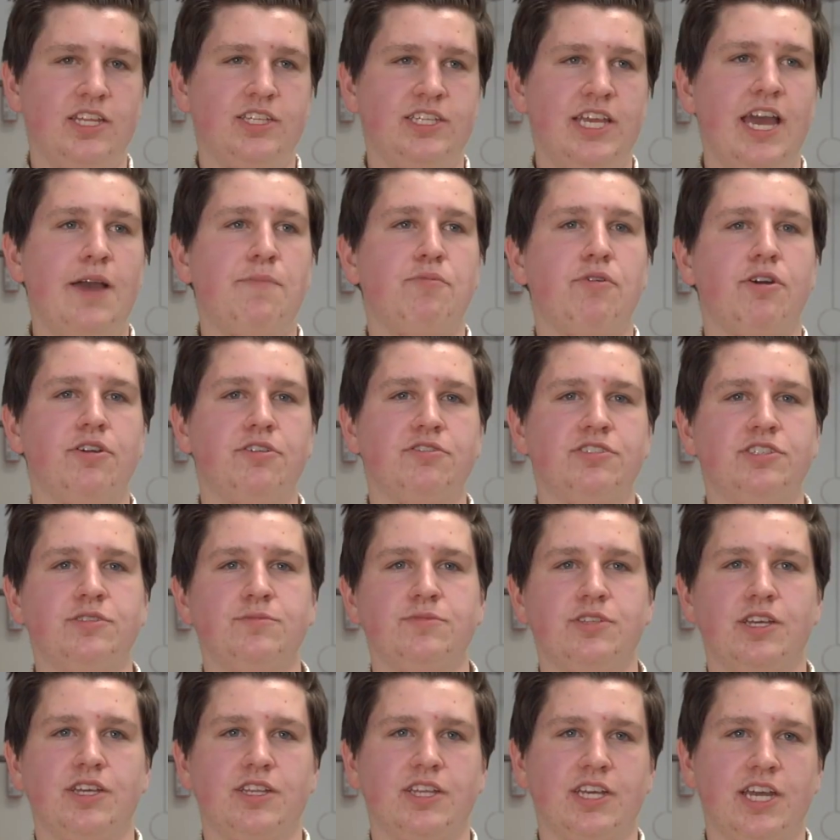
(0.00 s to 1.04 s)
Tap water
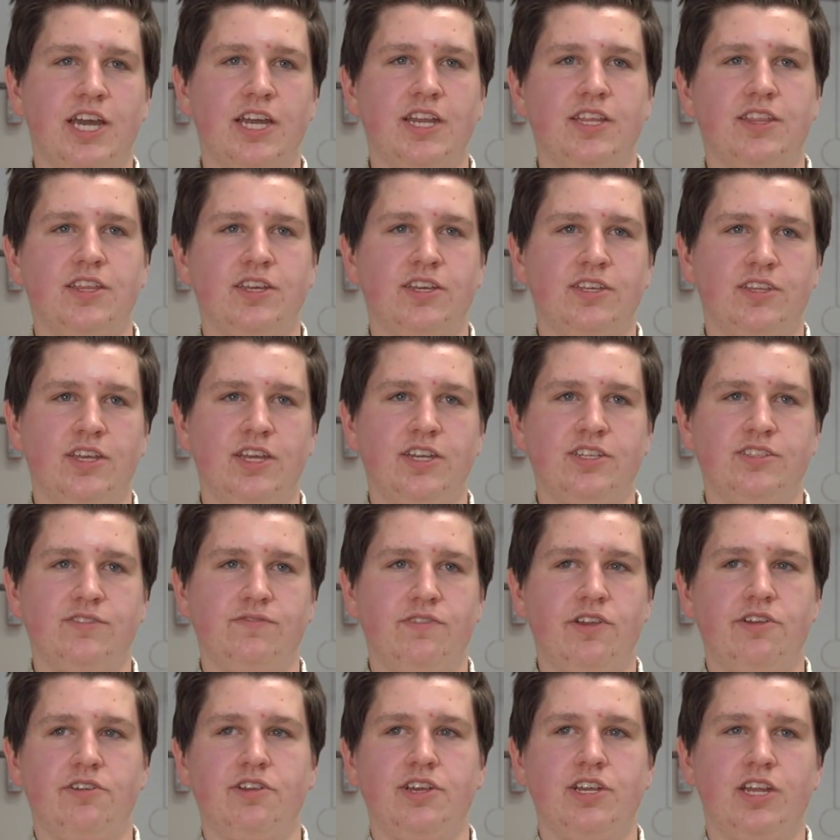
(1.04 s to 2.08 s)
seems like the kind of thing that is
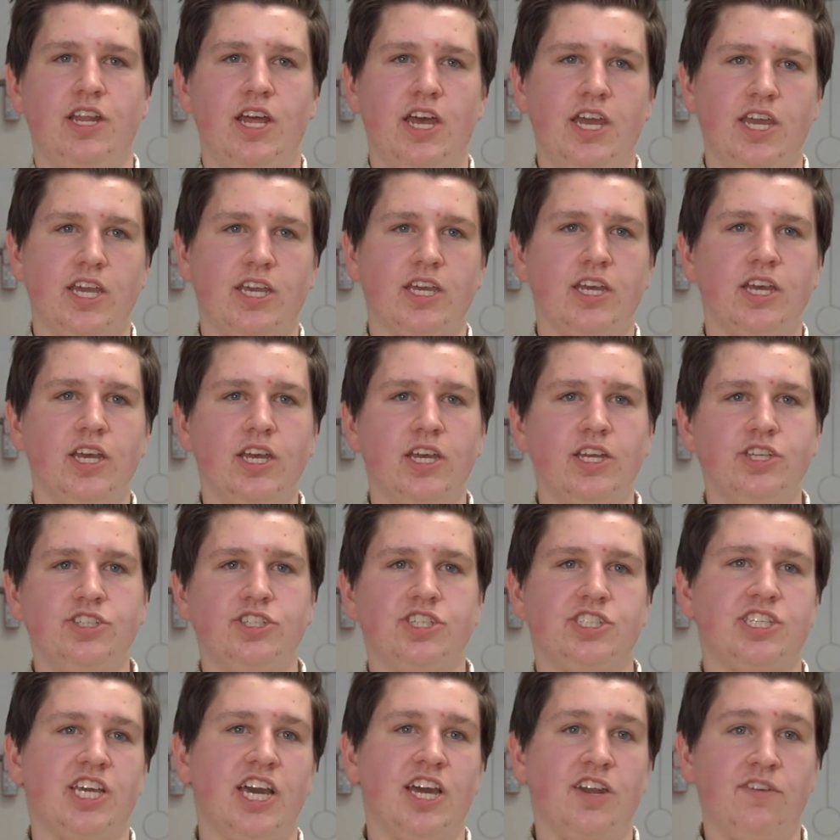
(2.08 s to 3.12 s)
very like
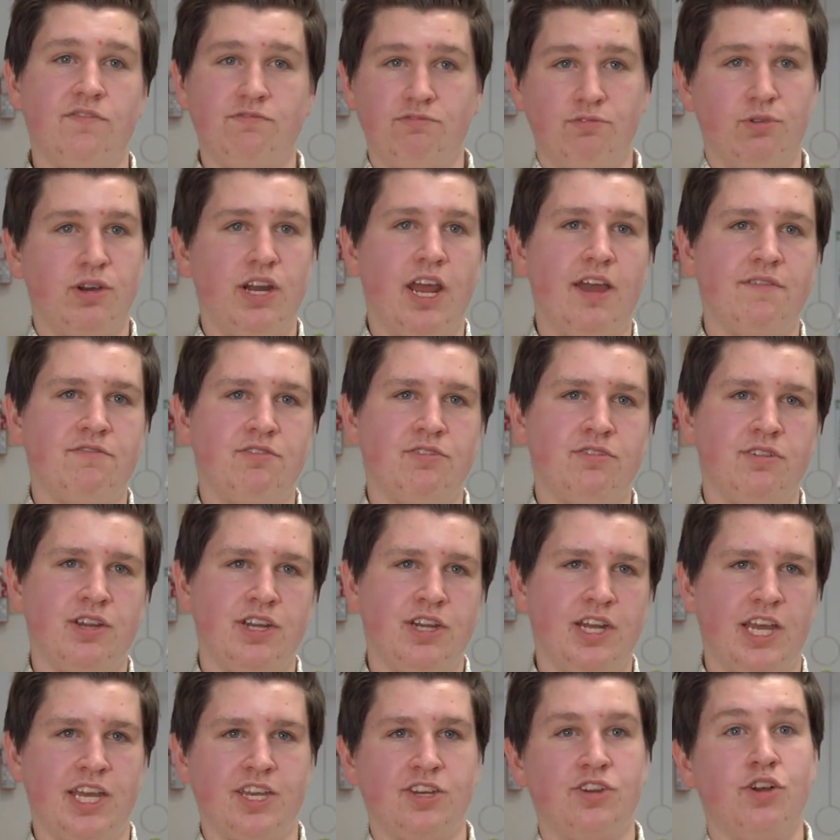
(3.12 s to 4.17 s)
just kind of whatever,
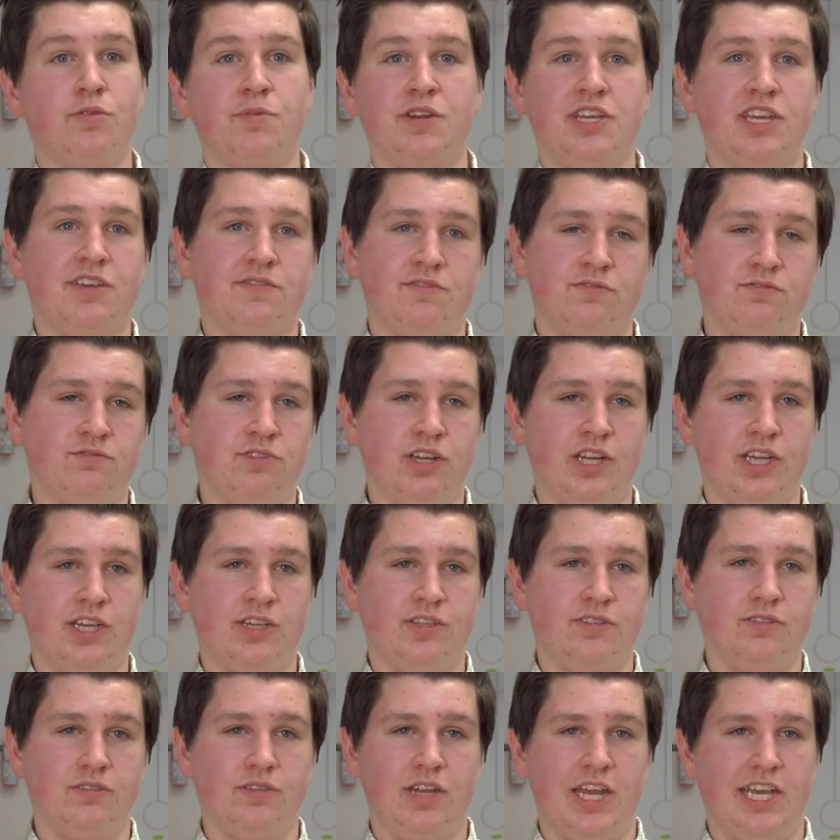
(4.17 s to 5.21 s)
and like nobody even
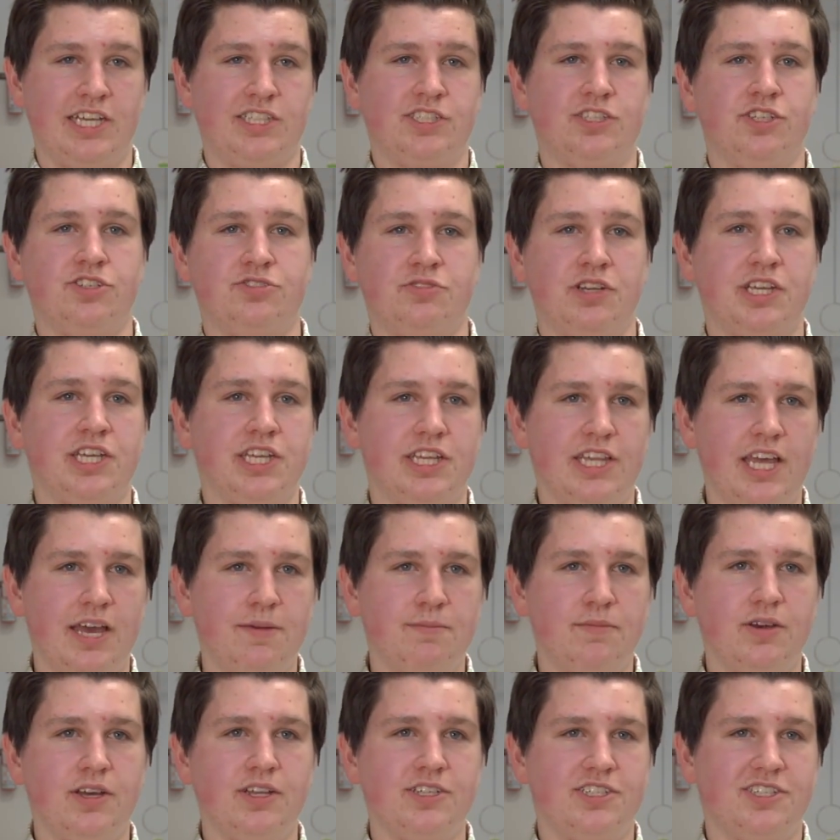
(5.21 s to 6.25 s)
really likes to drink it that
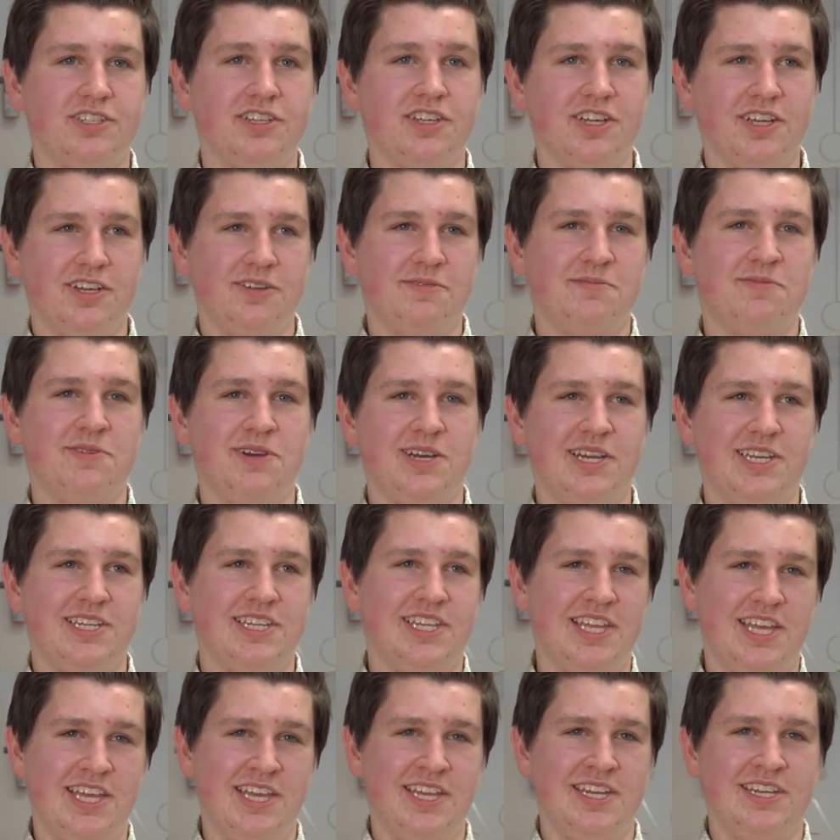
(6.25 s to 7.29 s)
much, but
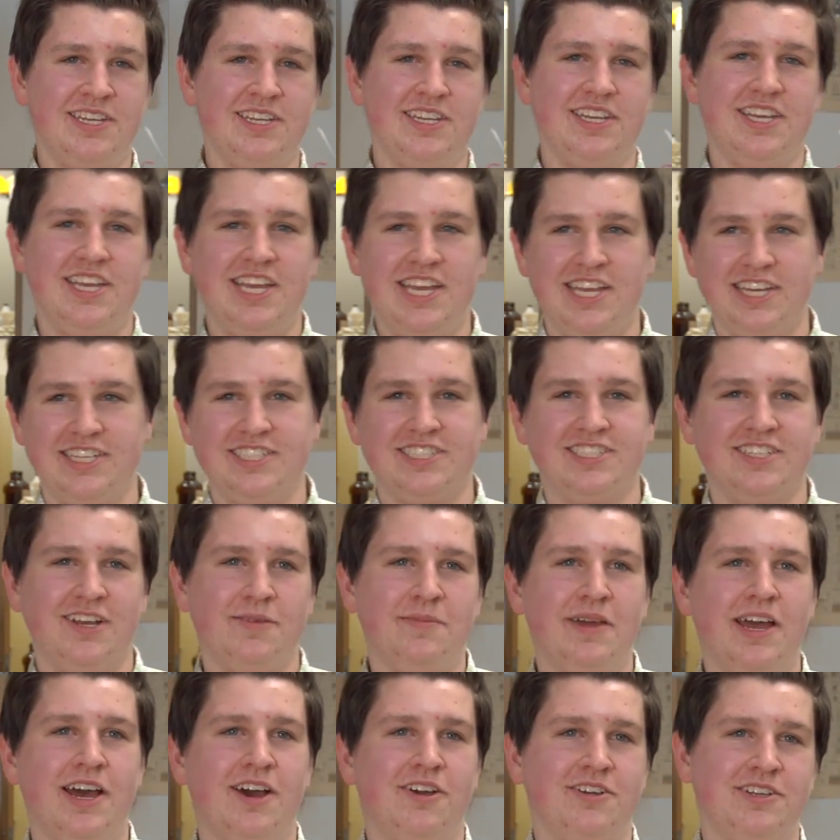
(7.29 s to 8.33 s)
then it
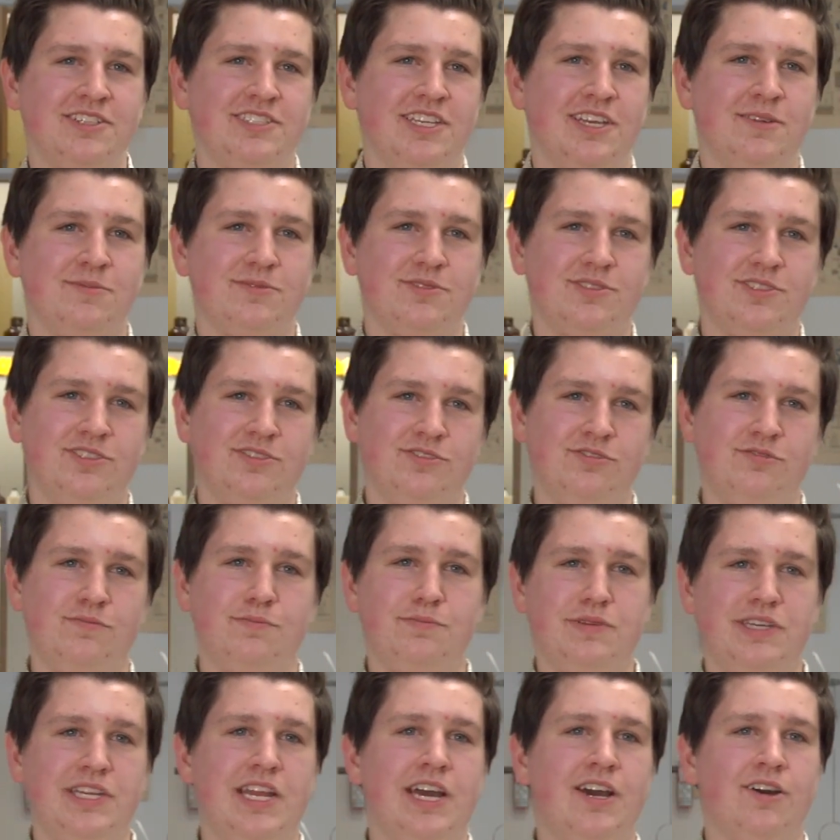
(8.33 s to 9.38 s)
somehow is able to
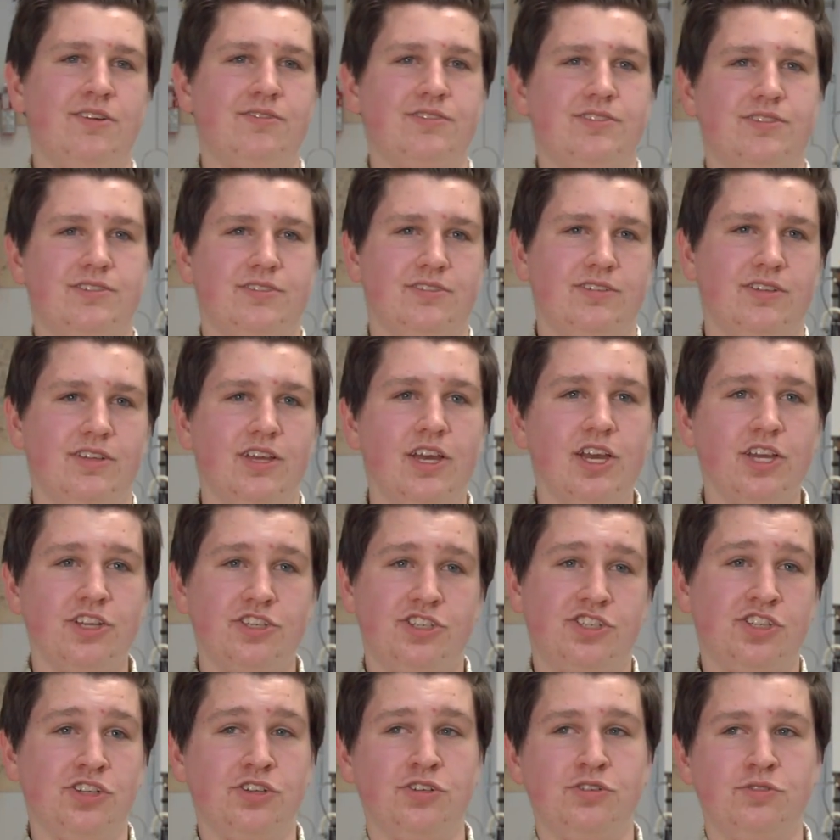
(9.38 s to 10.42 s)
beat out
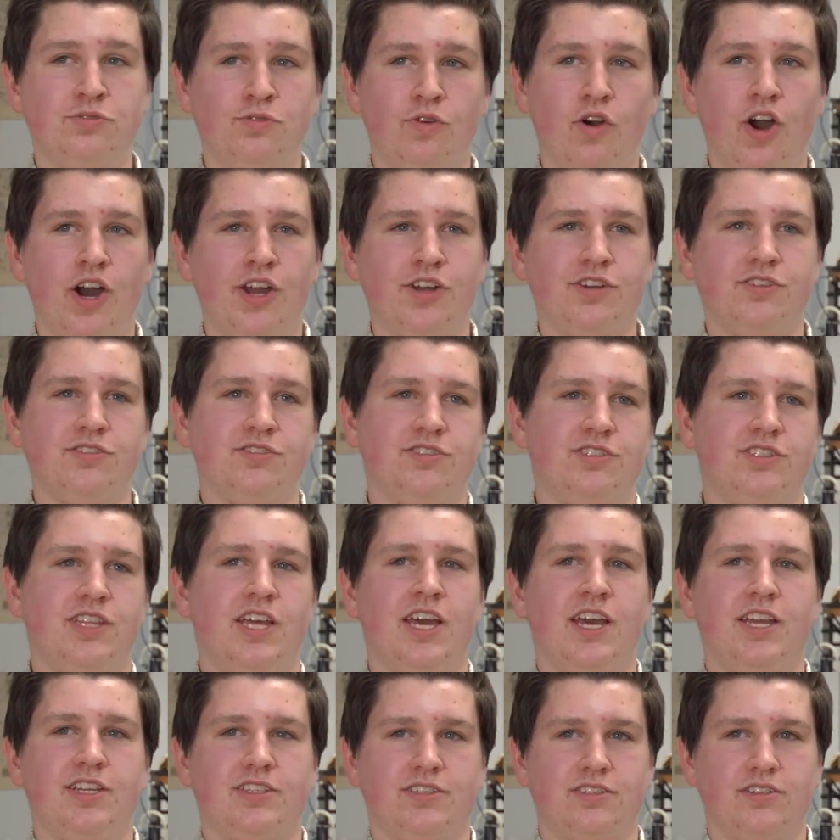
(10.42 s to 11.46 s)
2 waters
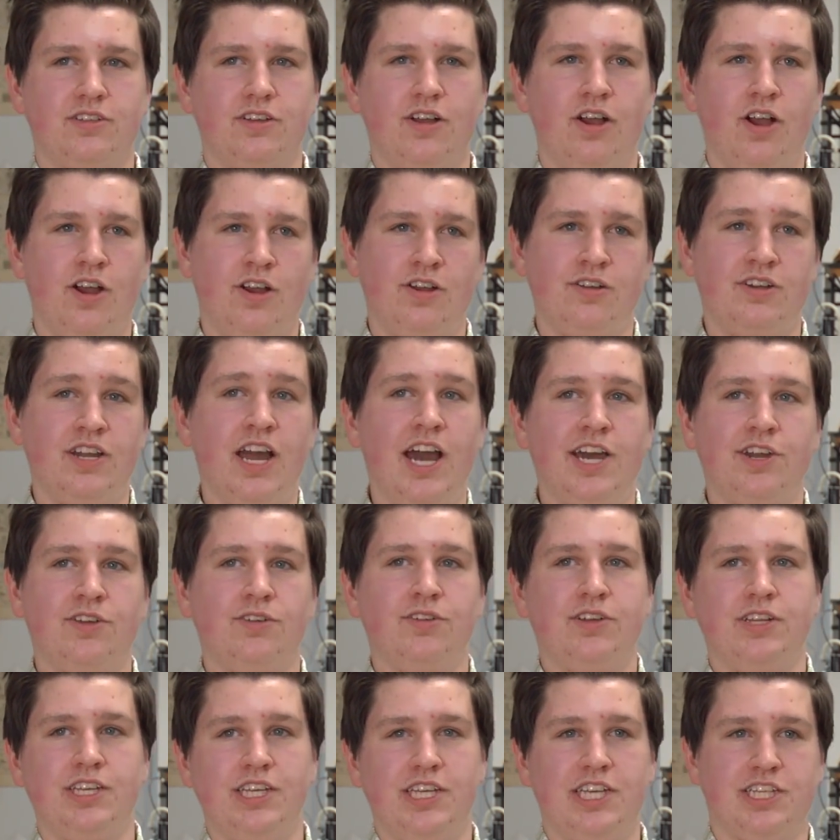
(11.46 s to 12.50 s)
that are not
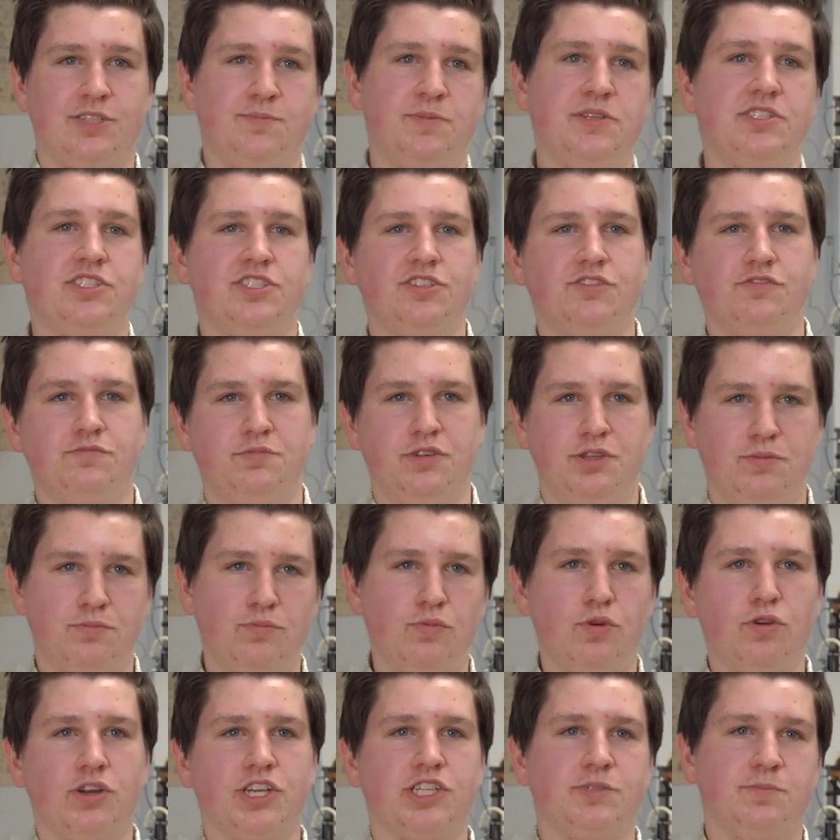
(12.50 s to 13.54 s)
only expensive but
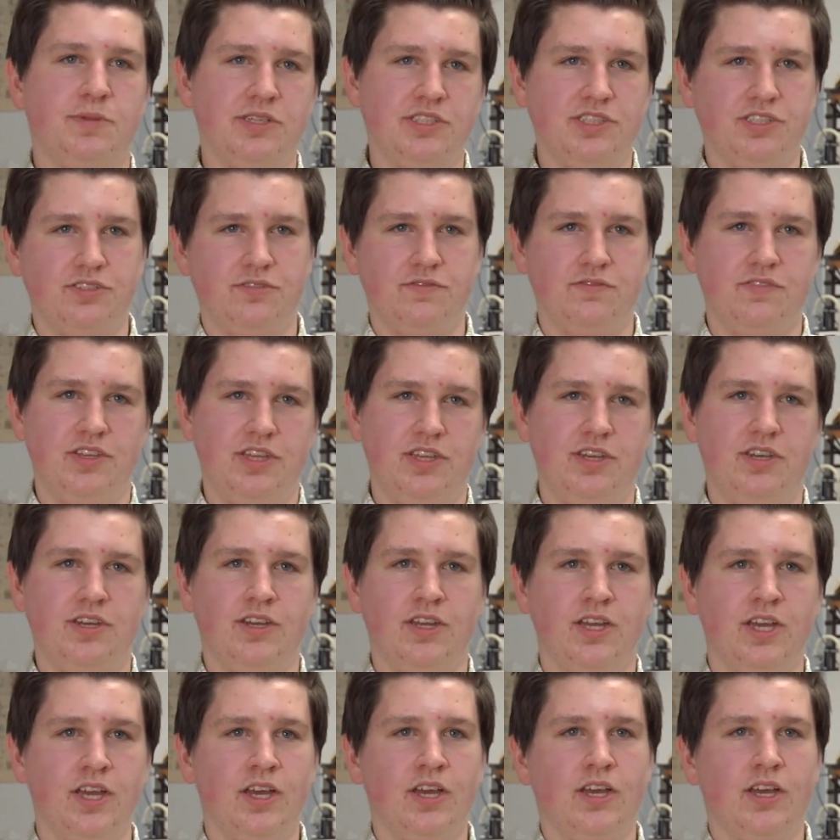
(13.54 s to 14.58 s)
more expensive than